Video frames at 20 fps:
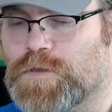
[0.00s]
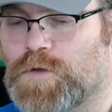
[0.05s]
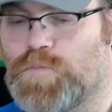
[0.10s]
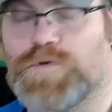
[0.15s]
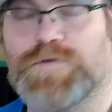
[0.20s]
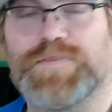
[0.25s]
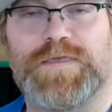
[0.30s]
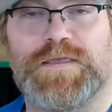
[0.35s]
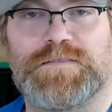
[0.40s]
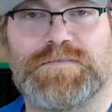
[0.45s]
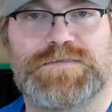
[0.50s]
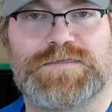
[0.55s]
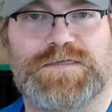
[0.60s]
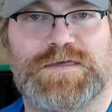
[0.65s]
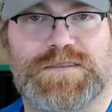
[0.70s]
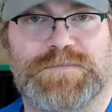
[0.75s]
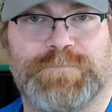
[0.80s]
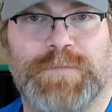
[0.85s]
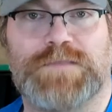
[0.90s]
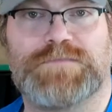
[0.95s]
within
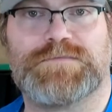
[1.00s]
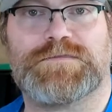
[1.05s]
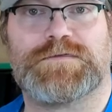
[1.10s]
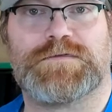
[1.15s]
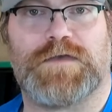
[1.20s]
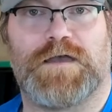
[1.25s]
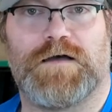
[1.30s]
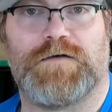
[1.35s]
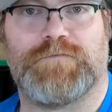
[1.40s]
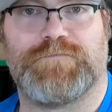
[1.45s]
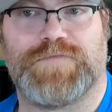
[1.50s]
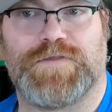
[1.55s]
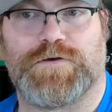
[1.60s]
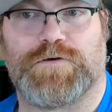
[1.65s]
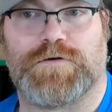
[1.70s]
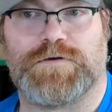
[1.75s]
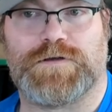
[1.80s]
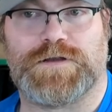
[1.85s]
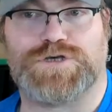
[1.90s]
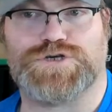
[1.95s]
six months of
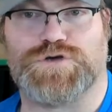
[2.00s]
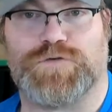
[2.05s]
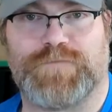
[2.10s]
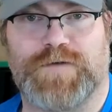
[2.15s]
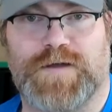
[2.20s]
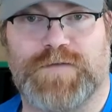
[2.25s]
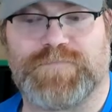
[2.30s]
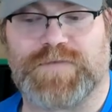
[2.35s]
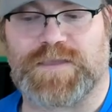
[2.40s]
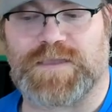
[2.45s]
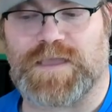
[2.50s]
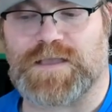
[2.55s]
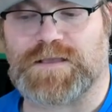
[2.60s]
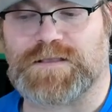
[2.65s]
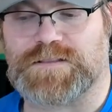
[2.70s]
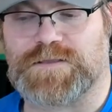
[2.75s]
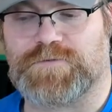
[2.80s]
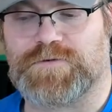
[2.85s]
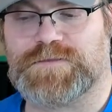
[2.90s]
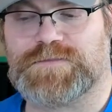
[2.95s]
their initial 510k
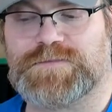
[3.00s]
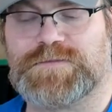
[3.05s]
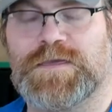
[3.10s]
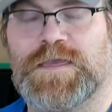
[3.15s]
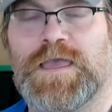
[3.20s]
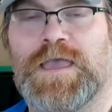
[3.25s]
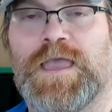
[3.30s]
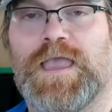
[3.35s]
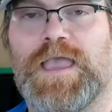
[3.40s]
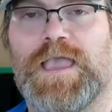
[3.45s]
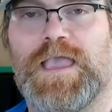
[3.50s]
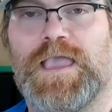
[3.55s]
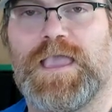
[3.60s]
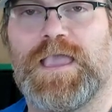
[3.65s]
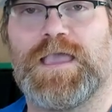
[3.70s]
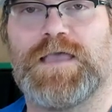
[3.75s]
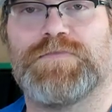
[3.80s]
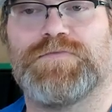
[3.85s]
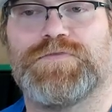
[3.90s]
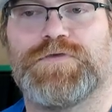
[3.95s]
clearance.
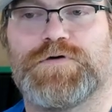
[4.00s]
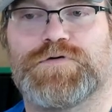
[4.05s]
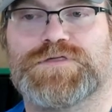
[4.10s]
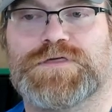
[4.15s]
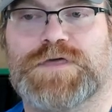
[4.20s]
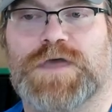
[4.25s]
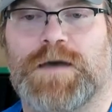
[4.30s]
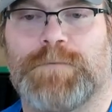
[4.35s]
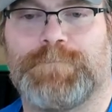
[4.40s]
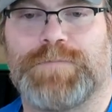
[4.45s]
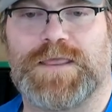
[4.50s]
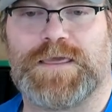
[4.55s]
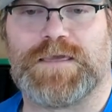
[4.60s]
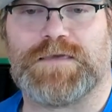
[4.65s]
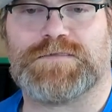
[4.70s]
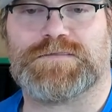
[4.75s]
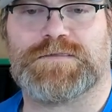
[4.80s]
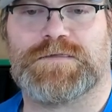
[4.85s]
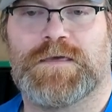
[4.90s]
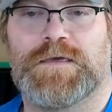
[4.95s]
And those
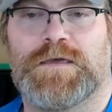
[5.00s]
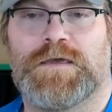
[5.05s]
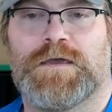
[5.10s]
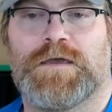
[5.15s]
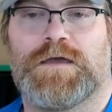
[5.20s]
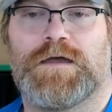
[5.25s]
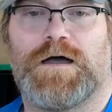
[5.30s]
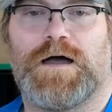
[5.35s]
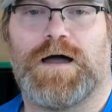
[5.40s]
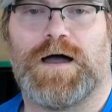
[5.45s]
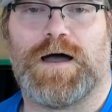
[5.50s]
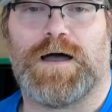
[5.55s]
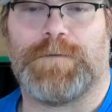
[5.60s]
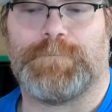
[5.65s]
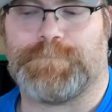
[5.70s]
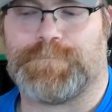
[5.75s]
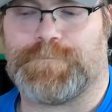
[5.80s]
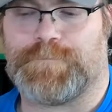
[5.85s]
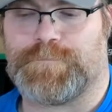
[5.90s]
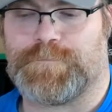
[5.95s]
companies,
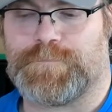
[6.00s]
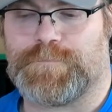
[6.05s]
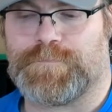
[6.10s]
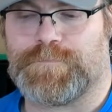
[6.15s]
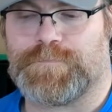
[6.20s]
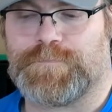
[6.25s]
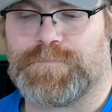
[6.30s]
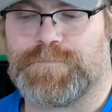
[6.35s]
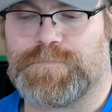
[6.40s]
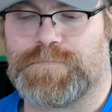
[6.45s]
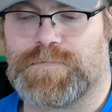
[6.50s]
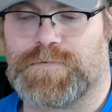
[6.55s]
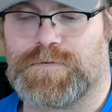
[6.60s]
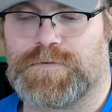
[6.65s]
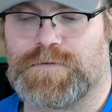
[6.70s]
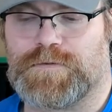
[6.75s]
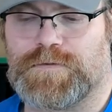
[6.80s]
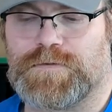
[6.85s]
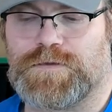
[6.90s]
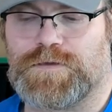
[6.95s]
um,
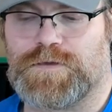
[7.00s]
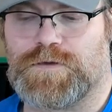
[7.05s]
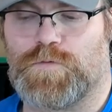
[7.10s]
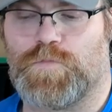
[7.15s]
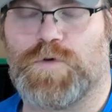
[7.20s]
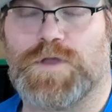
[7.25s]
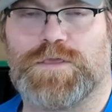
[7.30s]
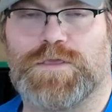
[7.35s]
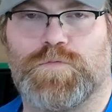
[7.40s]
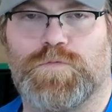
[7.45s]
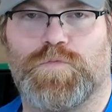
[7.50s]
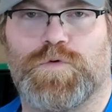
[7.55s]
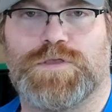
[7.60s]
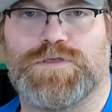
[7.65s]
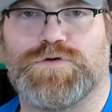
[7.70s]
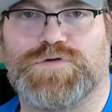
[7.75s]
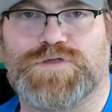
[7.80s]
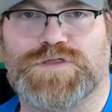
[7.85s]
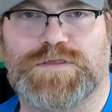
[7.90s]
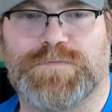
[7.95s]
when you, when
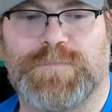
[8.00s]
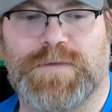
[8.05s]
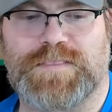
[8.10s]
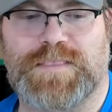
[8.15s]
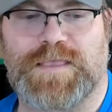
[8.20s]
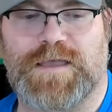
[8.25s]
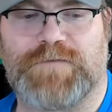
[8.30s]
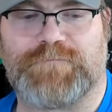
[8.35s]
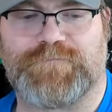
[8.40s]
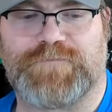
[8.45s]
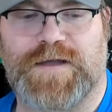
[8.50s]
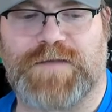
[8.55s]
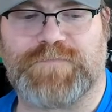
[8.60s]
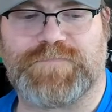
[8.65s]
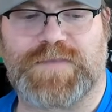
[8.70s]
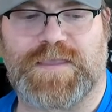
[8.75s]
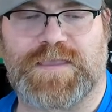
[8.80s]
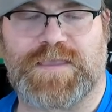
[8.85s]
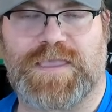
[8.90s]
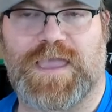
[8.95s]
you submit that
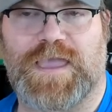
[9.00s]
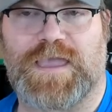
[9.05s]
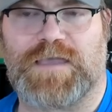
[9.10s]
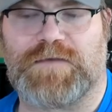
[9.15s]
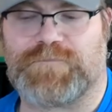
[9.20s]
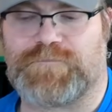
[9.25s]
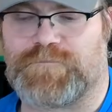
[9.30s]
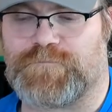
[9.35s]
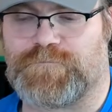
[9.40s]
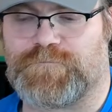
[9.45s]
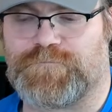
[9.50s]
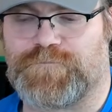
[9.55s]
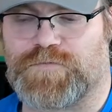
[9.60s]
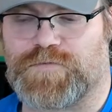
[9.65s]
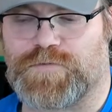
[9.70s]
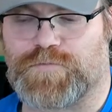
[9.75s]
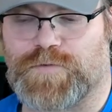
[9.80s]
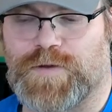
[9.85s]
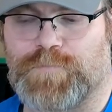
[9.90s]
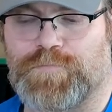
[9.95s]
510k for
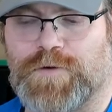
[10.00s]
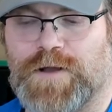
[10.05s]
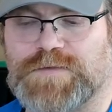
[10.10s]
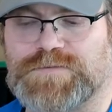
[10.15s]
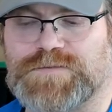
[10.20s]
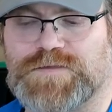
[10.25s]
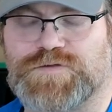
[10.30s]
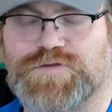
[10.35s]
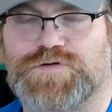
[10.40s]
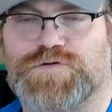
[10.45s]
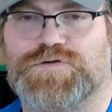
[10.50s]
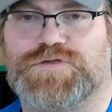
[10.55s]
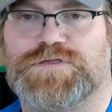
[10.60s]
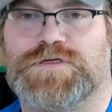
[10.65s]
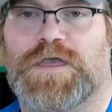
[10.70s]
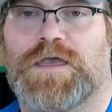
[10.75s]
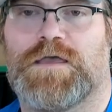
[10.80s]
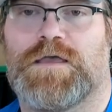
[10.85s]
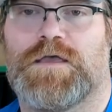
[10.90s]
the reprocessors,